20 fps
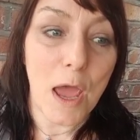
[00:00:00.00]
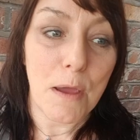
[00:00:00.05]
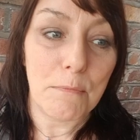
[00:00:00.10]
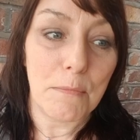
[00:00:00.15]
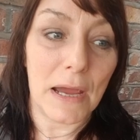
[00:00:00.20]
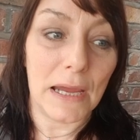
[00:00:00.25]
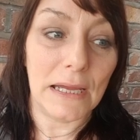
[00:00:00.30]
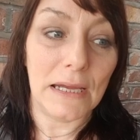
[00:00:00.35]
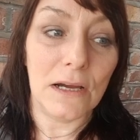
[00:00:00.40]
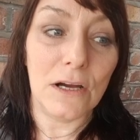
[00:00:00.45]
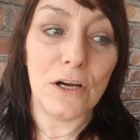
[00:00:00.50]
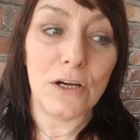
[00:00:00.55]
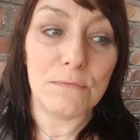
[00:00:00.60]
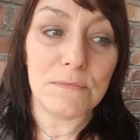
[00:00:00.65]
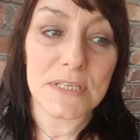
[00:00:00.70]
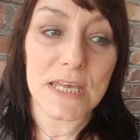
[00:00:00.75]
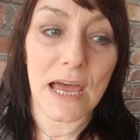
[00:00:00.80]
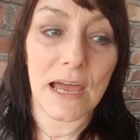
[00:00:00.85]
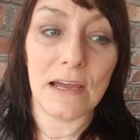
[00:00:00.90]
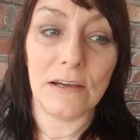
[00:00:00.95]
My
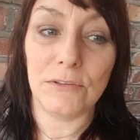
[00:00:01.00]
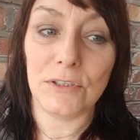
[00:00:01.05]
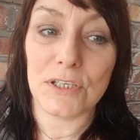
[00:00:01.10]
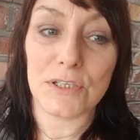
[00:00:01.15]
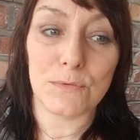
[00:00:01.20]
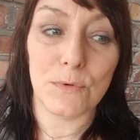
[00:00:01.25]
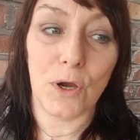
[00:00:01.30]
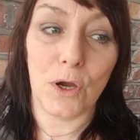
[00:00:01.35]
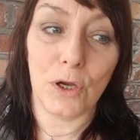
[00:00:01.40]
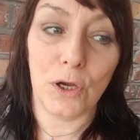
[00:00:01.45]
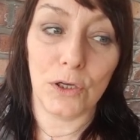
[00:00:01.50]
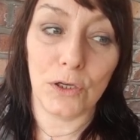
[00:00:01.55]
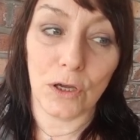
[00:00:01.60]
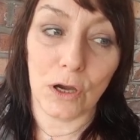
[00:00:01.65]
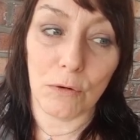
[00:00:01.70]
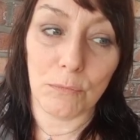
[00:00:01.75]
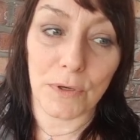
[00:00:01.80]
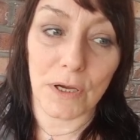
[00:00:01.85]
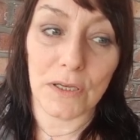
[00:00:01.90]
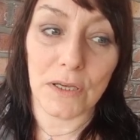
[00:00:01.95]
hometown has woken
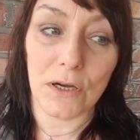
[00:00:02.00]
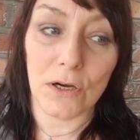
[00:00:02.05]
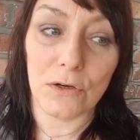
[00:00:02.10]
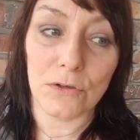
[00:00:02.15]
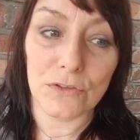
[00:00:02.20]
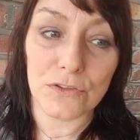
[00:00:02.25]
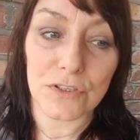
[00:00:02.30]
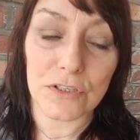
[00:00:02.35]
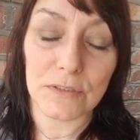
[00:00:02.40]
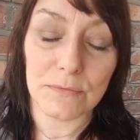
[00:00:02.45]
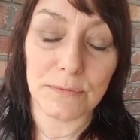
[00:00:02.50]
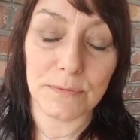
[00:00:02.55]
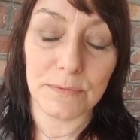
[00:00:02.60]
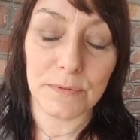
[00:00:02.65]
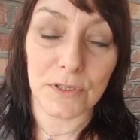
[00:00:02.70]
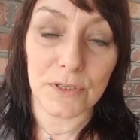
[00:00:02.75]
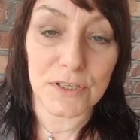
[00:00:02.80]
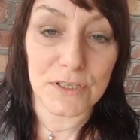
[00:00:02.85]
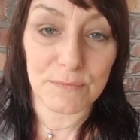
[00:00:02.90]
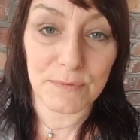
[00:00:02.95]
up and 100
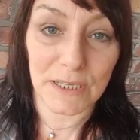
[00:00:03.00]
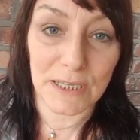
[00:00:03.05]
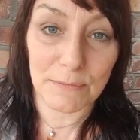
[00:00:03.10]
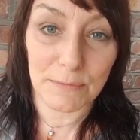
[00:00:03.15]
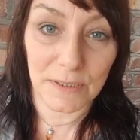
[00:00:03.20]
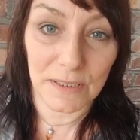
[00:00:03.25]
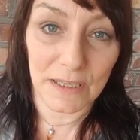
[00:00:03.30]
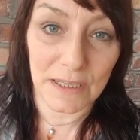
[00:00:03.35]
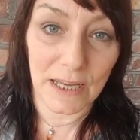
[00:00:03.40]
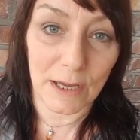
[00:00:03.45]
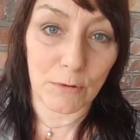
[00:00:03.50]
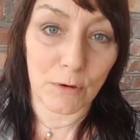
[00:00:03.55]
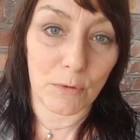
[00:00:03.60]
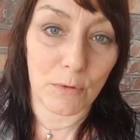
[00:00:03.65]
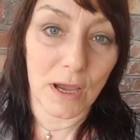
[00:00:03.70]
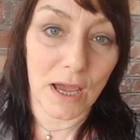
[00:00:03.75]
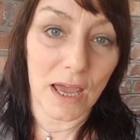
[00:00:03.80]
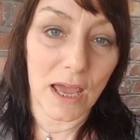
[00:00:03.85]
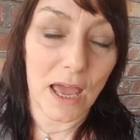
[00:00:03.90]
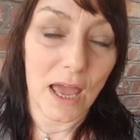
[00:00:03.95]
plus people are now
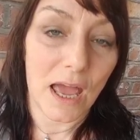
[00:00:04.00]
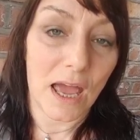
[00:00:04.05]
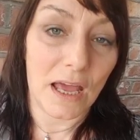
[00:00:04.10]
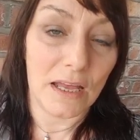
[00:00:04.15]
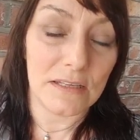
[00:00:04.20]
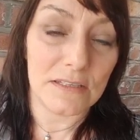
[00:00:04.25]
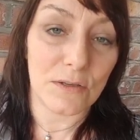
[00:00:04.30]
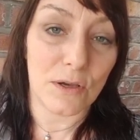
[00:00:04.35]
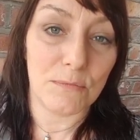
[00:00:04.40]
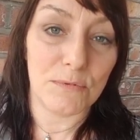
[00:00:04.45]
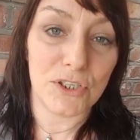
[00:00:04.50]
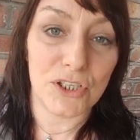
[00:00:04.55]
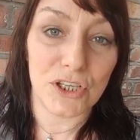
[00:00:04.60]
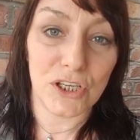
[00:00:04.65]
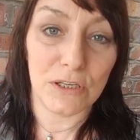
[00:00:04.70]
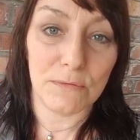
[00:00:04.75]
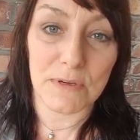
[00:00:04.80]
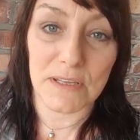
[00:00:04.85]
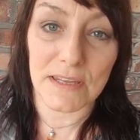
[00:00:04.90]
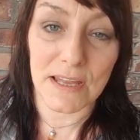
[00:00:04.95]
aware. And so I'm
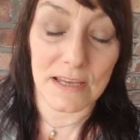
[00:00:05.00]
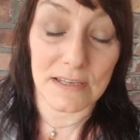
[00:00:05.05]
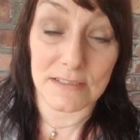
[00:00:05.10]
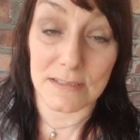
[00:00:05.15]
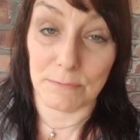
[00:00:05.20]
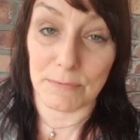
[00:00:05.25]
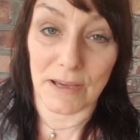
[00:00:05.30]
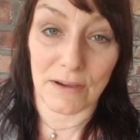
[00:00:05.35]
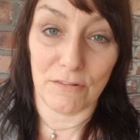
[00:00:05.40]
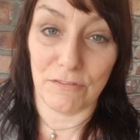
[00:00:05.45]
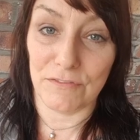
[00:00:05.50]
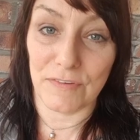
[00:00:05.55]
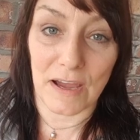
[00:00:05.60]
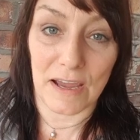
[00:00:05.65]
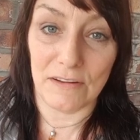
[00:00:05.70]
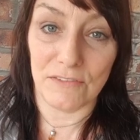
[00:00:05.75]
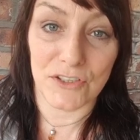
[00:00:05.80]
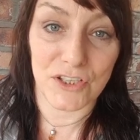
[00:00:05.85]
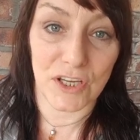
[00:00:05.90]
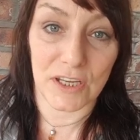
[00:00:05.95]
assuming that's about
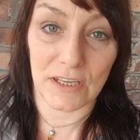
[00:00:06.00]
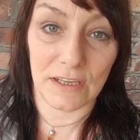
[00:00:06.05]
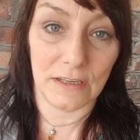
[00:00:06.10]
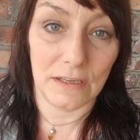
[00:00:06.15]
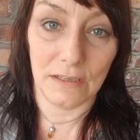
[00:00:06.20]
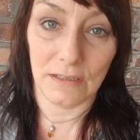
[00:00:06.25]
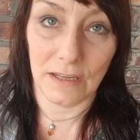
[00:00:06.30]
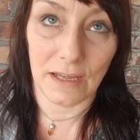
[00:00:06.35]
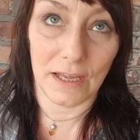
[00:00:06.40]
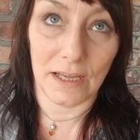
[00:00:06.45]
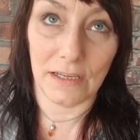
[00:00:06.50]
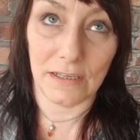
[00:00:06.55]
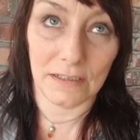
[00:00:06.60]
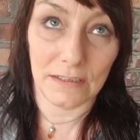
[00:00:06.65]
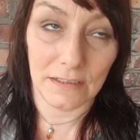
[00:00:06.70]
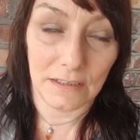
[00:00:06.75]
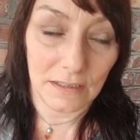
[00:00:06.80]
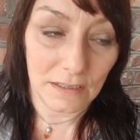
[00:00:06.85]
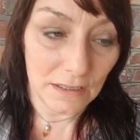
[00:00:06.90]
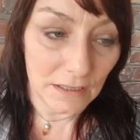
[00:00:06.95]
5G, like.
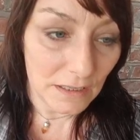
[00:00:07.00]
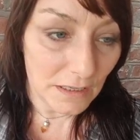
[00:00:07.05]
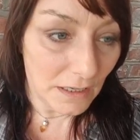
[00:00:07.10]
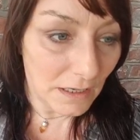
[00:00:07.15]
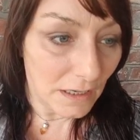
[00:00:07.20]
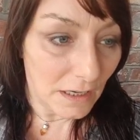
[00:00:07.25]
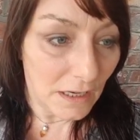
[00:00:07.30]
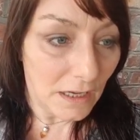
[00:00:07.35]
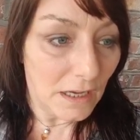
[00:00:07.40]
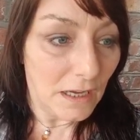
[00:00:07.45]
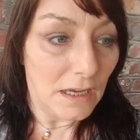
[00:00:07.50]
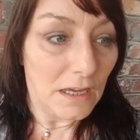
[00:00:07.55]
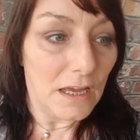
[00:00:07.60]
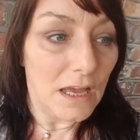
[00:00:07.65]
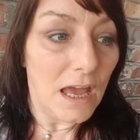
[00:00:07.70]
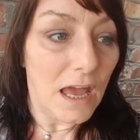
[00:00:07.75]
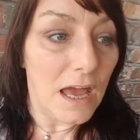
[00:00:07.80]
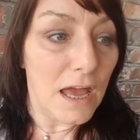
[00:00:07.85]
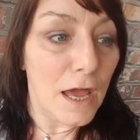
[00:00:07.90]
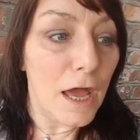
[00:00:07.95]

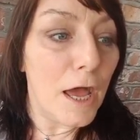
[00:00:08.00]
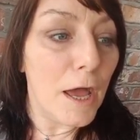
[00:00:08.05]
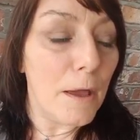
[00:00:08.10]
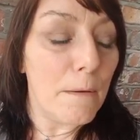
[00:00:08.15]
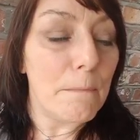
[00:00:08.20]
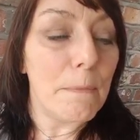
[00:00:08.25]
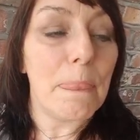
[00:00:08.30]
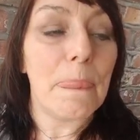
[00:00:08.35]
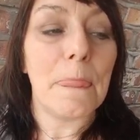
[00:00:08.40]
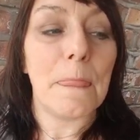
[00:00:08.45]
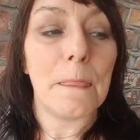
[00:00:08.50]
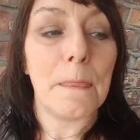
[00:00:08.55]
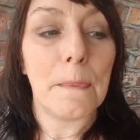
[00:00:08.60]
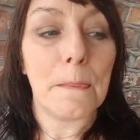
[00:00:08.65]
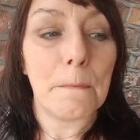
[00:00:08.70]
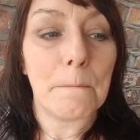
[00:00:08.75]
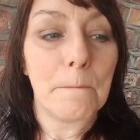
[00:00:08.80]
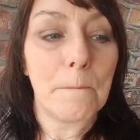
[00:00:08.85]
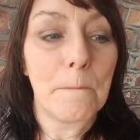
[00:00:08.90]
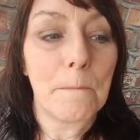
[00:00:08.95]

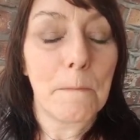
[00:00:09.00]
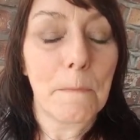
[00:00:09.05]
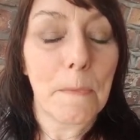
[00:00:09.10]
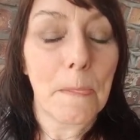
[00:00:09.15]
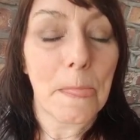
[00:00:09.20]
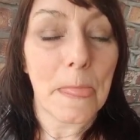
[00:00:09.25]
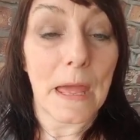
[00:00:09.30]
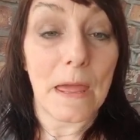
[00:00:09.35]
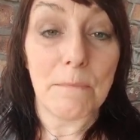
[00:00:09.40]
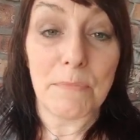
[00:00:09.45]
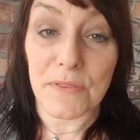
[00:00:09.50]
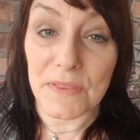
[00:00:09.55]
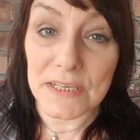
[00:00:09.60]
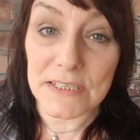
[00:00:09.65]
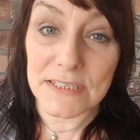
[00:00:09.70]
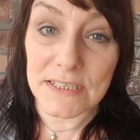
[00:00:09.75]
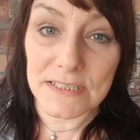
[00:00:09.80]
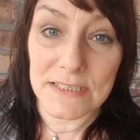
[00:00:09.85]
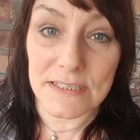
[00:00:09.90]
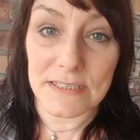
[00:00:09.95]
But
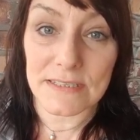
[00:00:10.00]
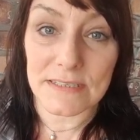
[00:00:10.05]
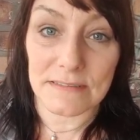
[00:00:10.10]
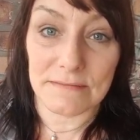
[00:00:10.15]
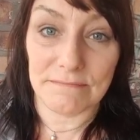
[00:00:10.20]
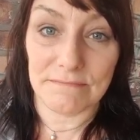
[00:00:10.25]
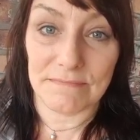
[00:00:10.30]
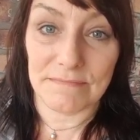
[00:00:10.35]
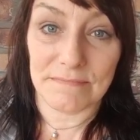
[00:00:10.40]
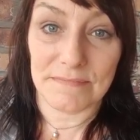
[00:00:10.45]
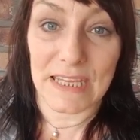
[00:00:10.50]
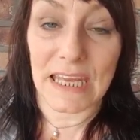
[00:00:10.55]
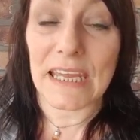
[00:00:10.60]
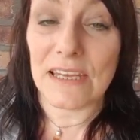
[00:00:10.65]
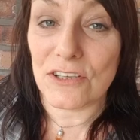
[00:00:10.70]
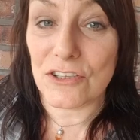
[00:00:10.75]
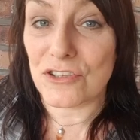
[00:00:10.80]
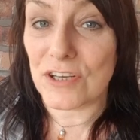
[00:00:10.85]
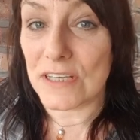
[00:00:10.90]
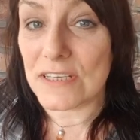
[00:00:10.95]
this is the
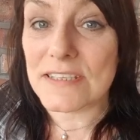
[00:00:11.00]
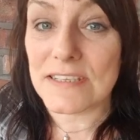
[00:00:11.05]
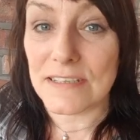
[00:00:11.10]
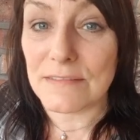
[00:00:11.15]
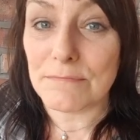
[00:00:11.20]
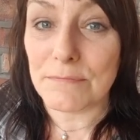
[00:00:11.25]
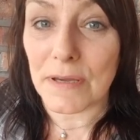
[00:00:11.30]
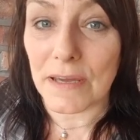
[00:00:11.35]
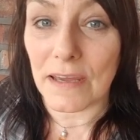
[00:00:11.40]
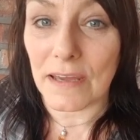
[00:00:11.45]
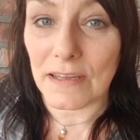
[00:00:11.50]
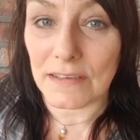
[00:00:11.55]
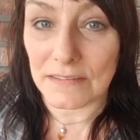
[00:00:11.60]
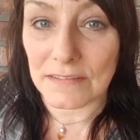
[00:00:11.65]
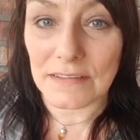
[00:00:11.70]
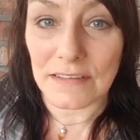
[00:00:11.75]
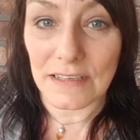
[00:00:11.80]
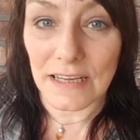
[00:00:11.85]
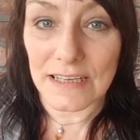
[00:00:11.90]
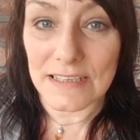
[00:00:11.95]
interesting bit,
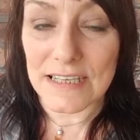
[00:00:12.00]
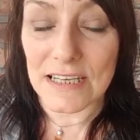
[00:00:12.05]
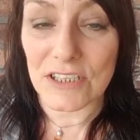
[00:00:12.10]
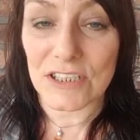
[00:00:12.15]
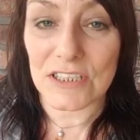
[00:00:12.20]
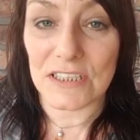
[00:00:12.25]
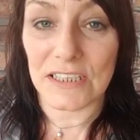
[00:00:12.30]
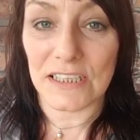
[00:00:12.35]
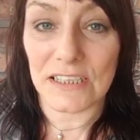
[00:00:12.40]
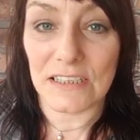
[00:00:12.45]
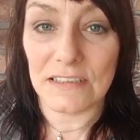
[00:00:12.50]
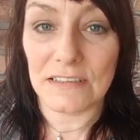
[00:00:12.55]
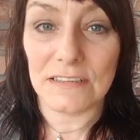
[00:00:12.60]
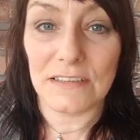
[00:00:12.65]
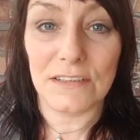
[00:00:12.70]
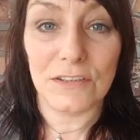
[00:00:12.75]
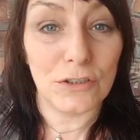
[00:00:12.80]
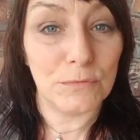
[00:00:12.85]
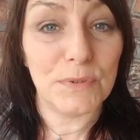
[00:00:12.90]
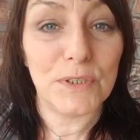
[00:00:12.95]
and it's actually,
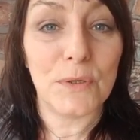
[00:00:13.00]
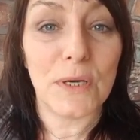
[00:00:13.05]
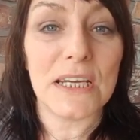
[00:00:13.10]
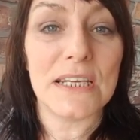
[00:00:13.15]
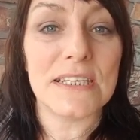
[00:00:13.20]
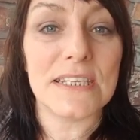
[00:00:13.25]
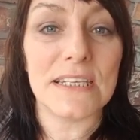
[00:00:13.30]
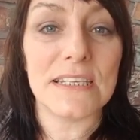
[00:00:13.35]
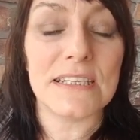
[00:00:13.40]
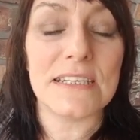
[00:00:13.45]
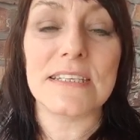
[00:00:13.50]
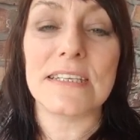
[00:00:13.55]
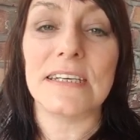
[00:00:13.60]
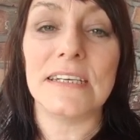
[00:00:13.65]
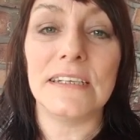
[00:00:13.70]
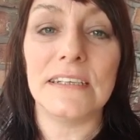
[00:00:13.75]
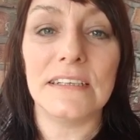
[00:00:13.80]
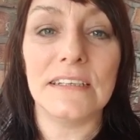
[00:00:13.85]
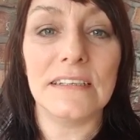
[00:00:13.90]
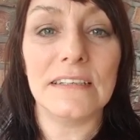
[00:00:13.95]
could be quite
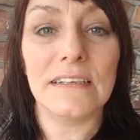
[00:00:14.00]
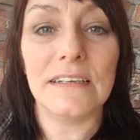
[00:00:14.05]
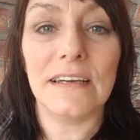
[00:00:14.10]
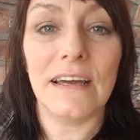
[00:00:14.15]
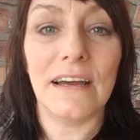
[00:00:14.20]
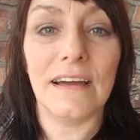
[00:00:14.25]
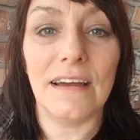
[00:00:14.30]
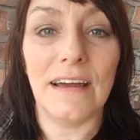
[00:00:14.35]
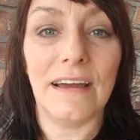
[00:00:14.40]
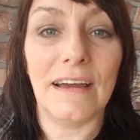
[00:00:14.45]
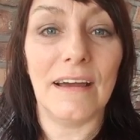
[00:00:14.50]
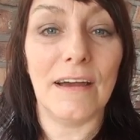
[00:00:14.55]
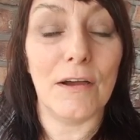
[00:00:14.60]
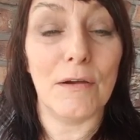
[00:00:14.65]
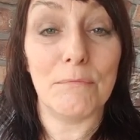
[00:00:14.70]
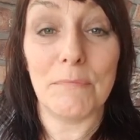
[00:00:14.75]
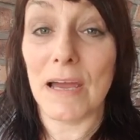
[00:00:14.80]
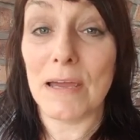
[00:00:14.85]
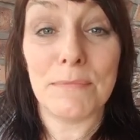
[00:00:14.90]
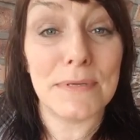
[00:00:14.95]
sinister.
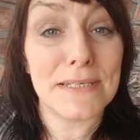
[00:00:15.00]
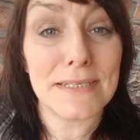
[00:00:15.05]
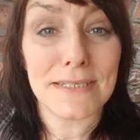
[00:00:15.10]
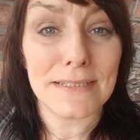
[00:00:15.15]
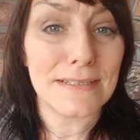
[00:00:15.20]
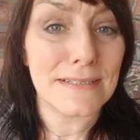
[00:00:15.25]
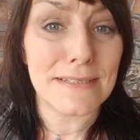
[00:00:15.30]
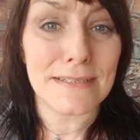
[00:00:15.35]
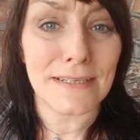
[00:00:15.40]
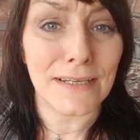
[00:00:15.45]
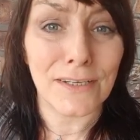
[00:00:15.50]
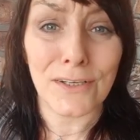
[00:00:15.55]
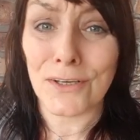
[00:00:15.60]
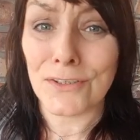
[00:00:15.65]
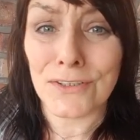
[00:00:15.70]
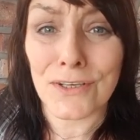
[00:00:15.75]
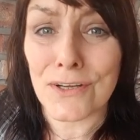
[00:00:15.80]
Might be sinister, God